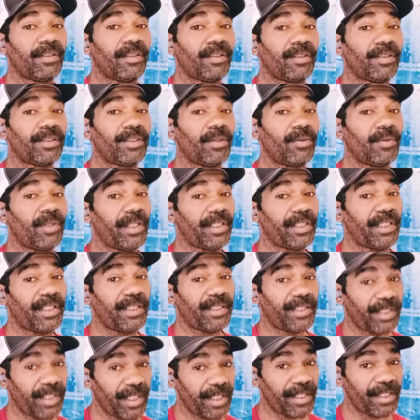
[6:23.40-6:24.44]
So, like I
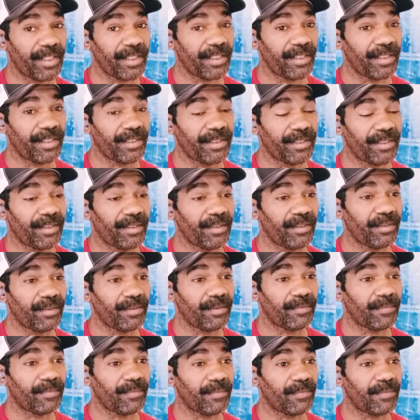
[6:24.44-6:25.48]
say,
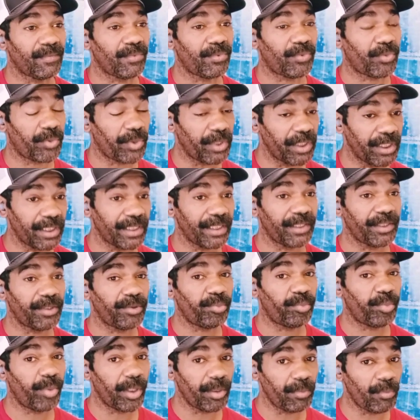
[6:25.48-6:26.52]
really
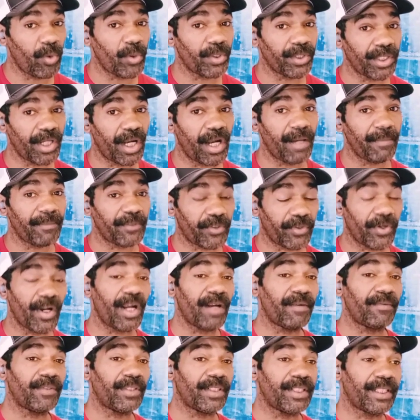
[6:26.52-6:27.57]
spend more time
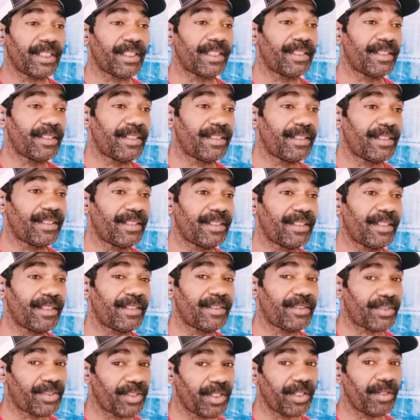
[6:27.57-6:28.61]
traveling and
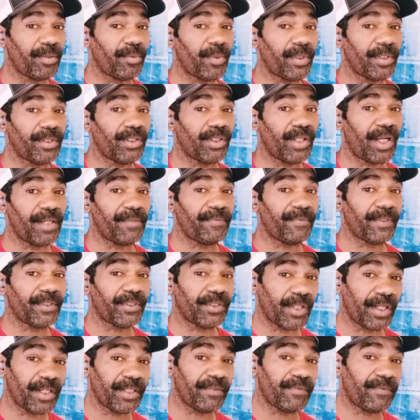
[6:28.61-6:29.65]
seeing what life is
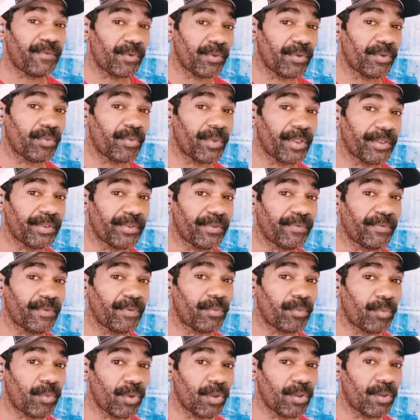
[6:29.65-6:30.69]
like for the rest of the
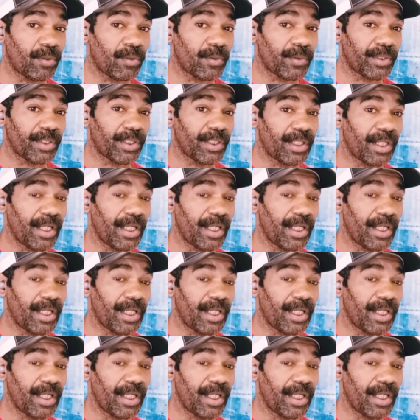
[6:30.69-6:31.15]
world.